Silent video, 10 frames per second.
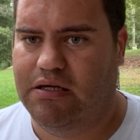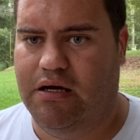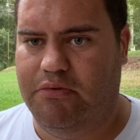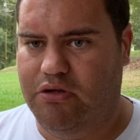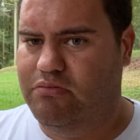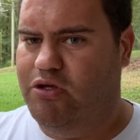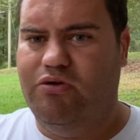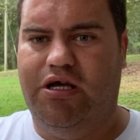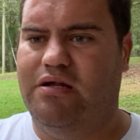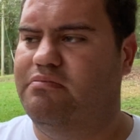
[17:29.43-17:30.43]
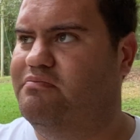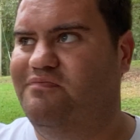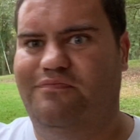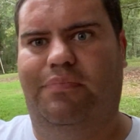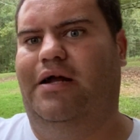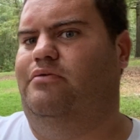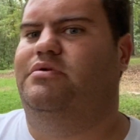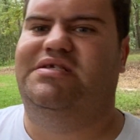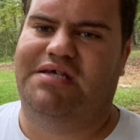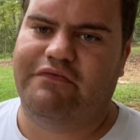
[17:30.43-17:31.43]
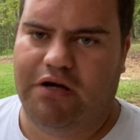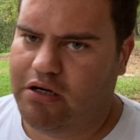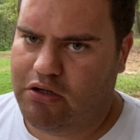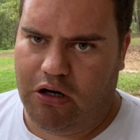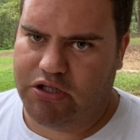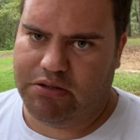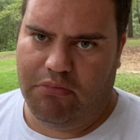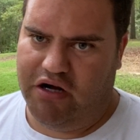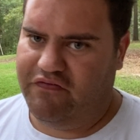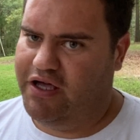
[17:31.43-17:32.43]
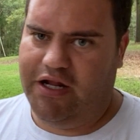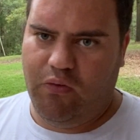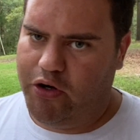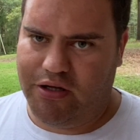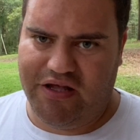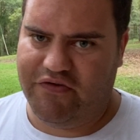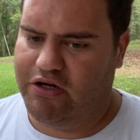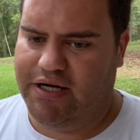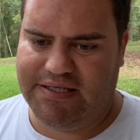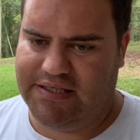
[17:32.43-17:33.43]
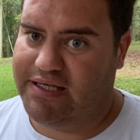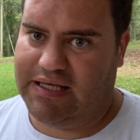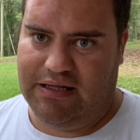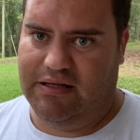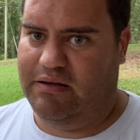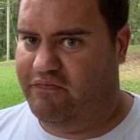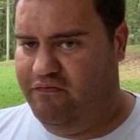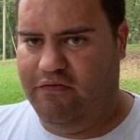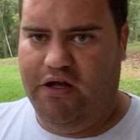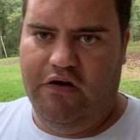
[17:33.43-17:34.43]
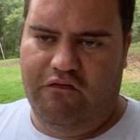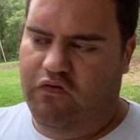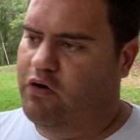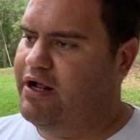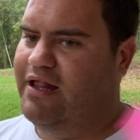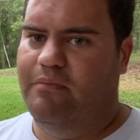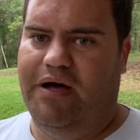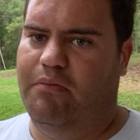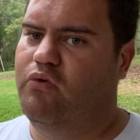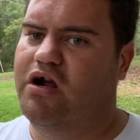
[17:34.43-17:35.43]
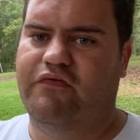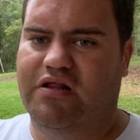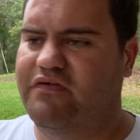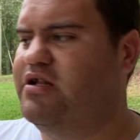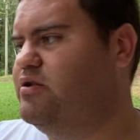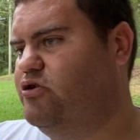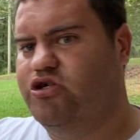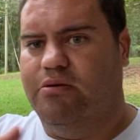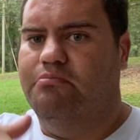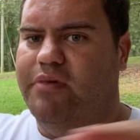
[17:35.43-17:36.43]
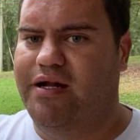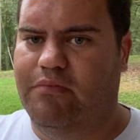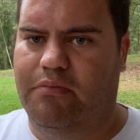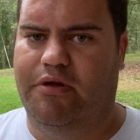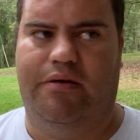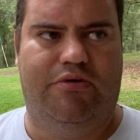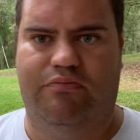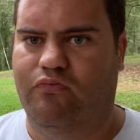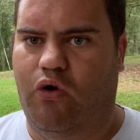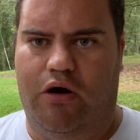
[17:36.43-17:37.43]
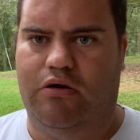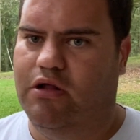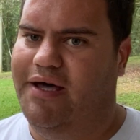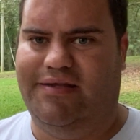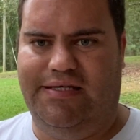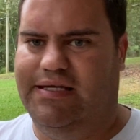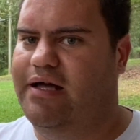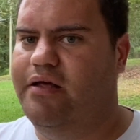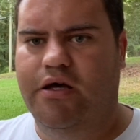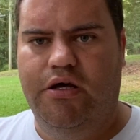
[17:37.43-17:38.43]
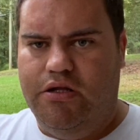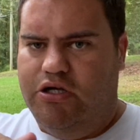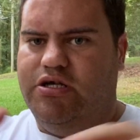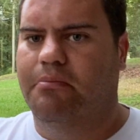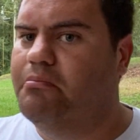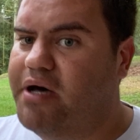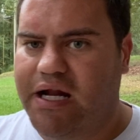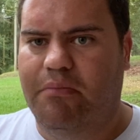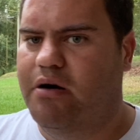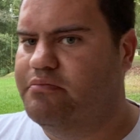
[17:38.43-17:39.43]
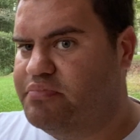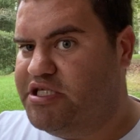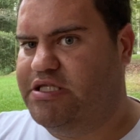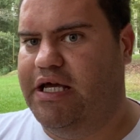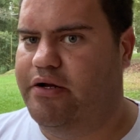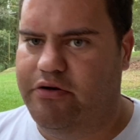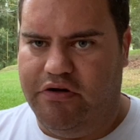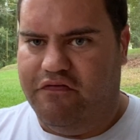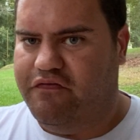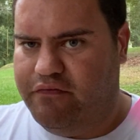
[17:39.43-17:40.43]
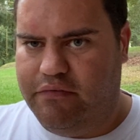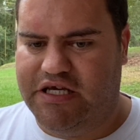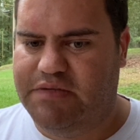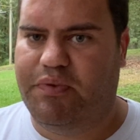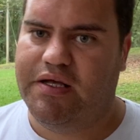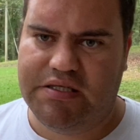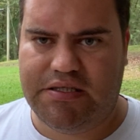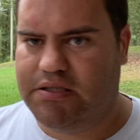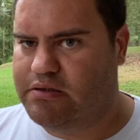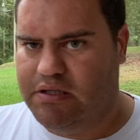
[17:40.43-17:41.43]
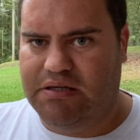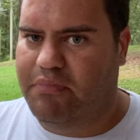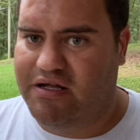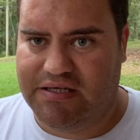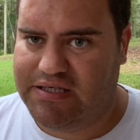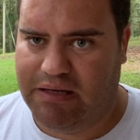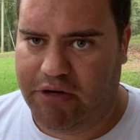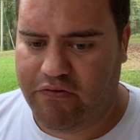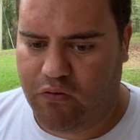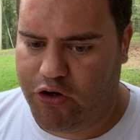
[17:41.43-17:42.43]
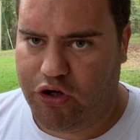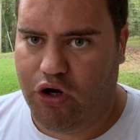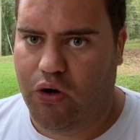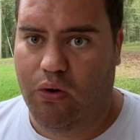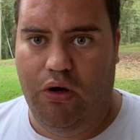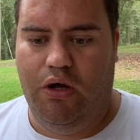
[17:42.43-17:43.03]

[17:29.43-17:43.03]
You need $700 a month anywhere you live in the United States, like Florida, Alabama, wherever you live. There's a minimum, like water, light, this, that. There's a minimum standard of expense. It's about the same everywhere you go.